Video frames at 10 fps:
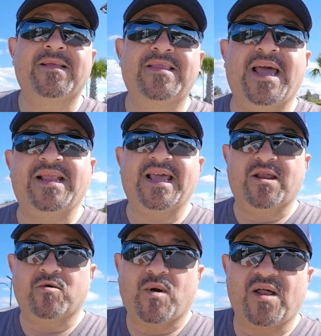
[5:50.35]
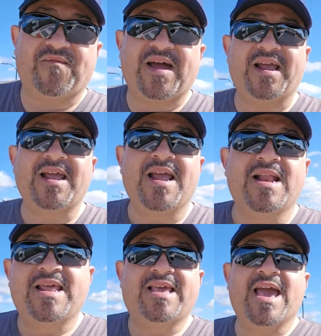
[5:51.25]
Then they don't qualify,
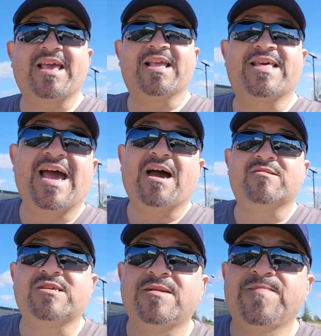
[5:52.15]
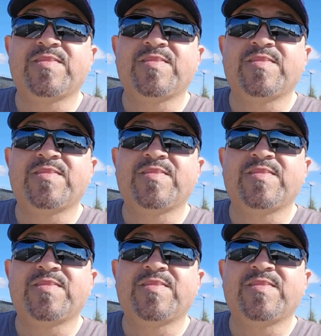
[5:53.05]
they can't get the house.